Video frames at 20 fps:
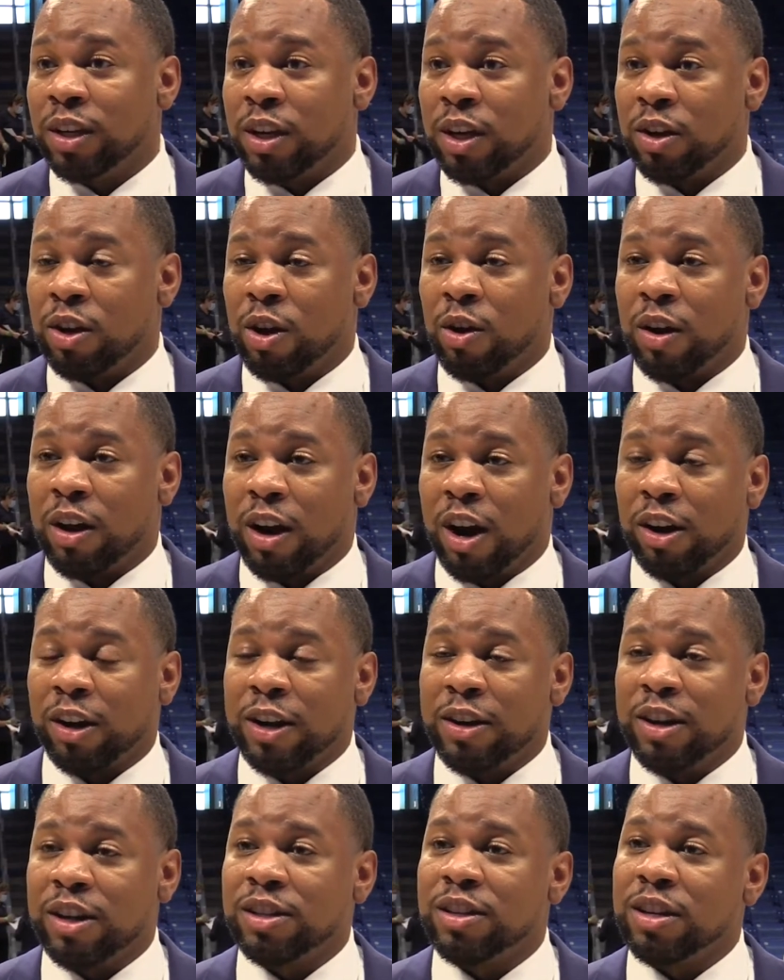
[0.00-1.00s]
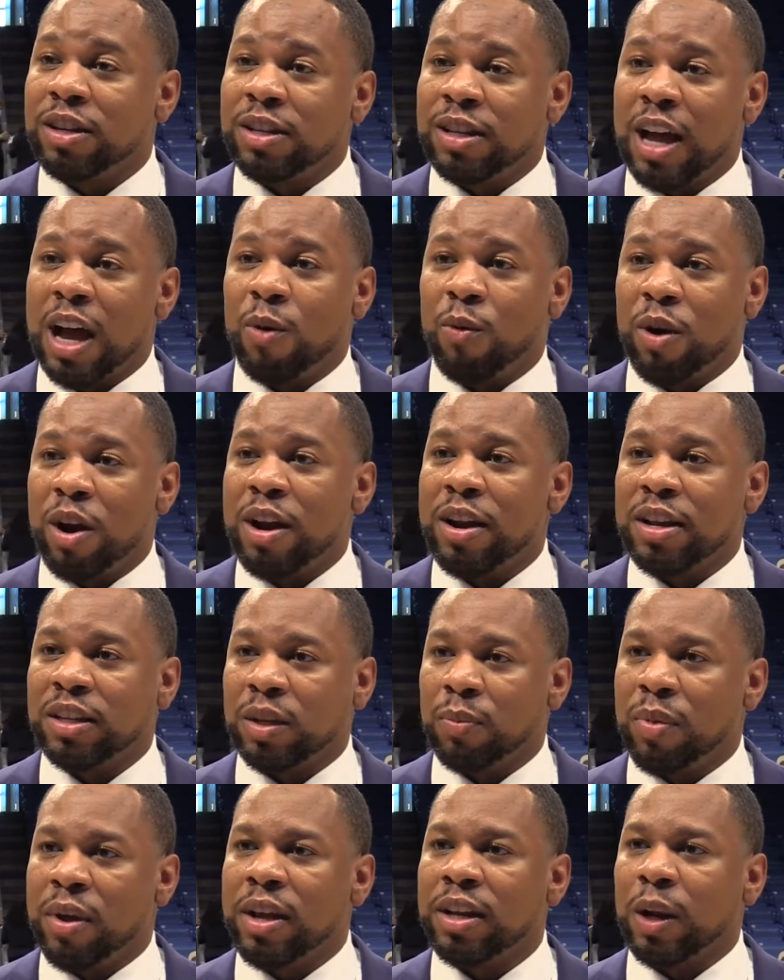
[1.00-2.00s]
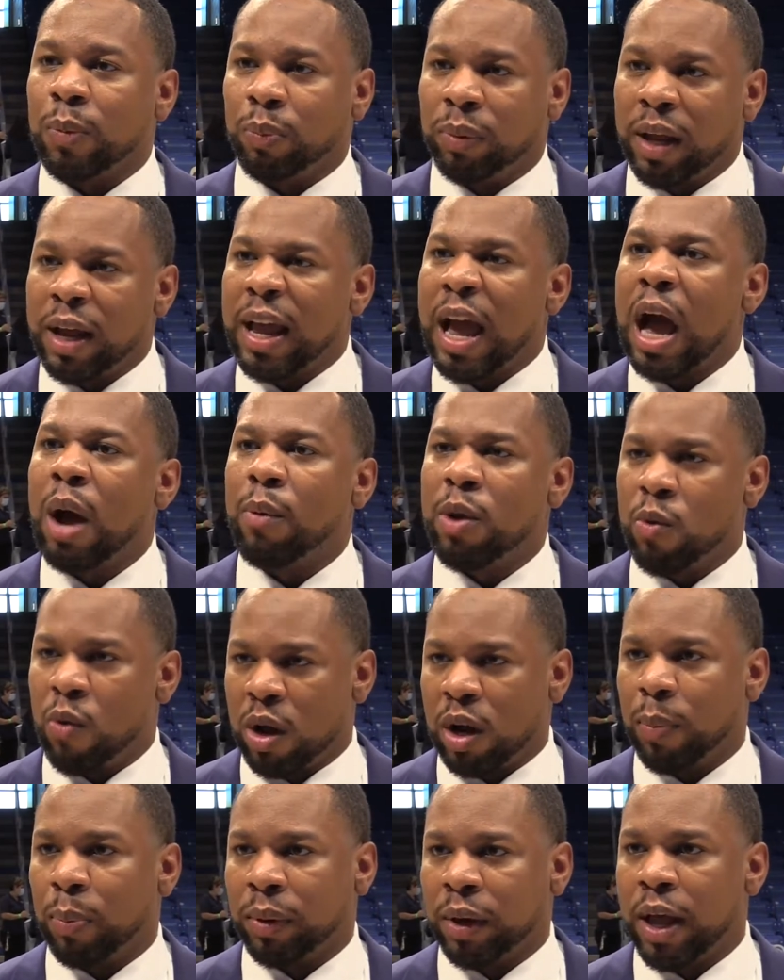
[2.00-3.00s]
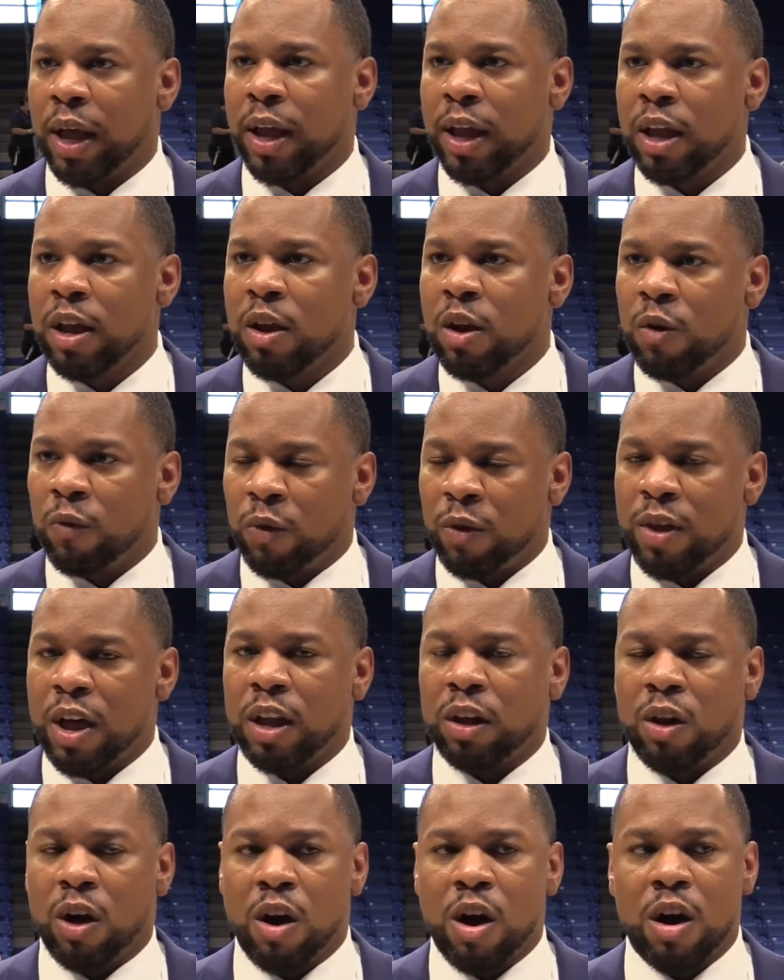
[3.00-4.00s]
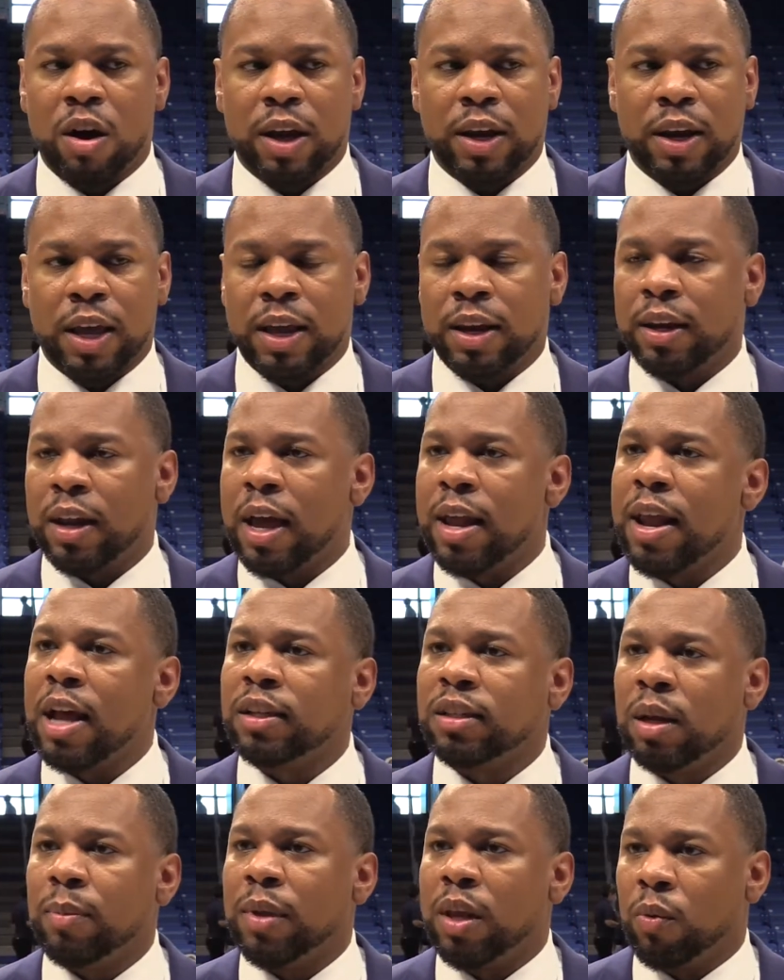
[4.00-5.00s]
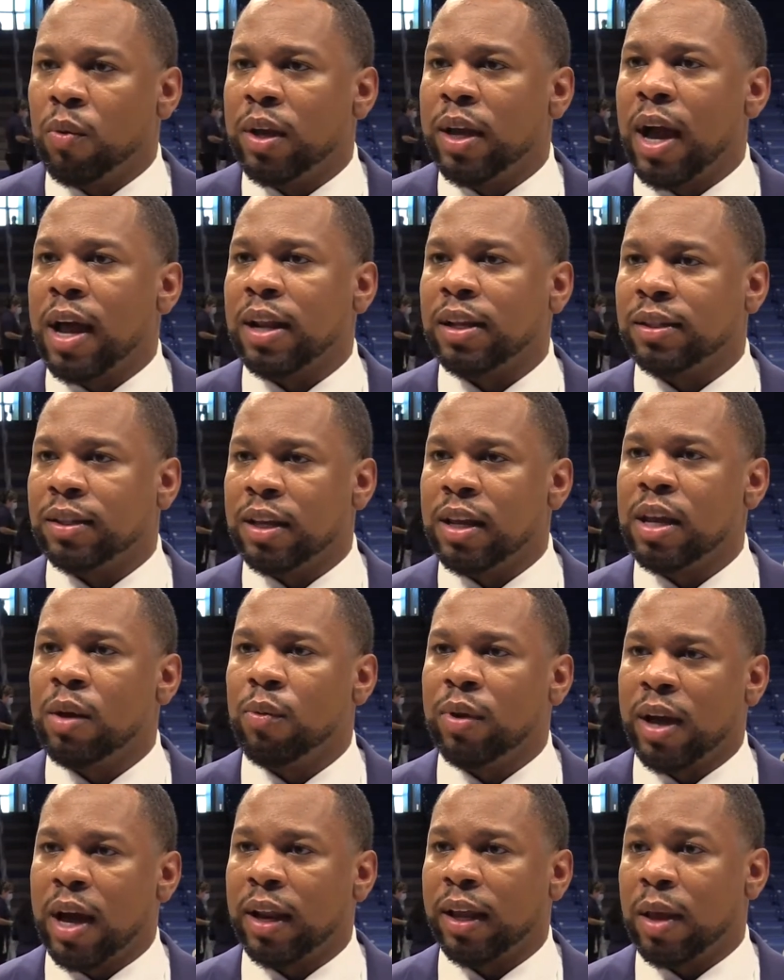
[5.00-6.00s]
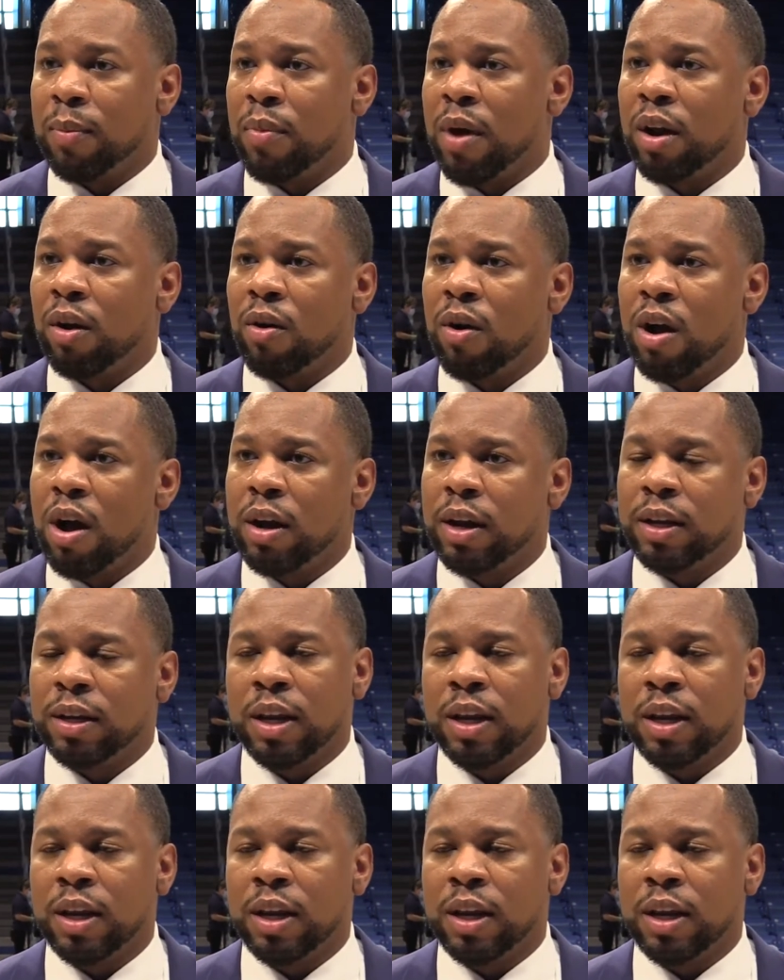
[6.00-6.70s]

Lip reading: You know, our condition is not where it needs to be to play how we want to play for that long. And that's something that we got to see and we got to get better on.